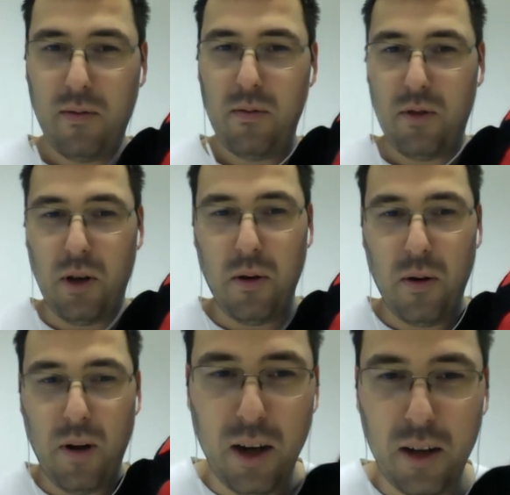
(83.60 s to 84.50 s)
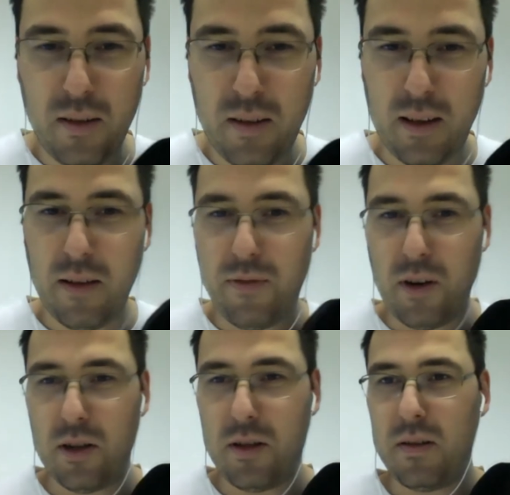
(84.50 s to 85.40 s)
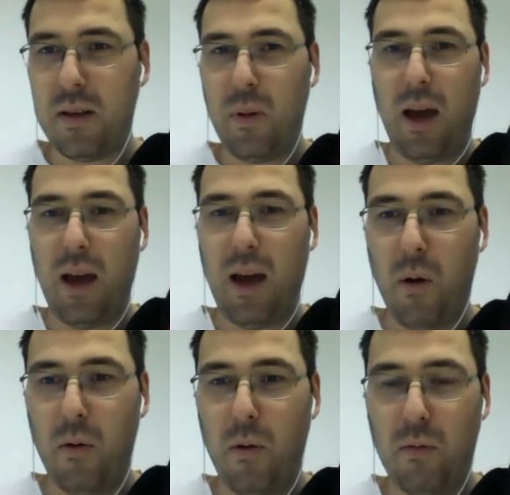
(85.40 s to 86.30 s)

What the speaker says: So you are not the first CPMO?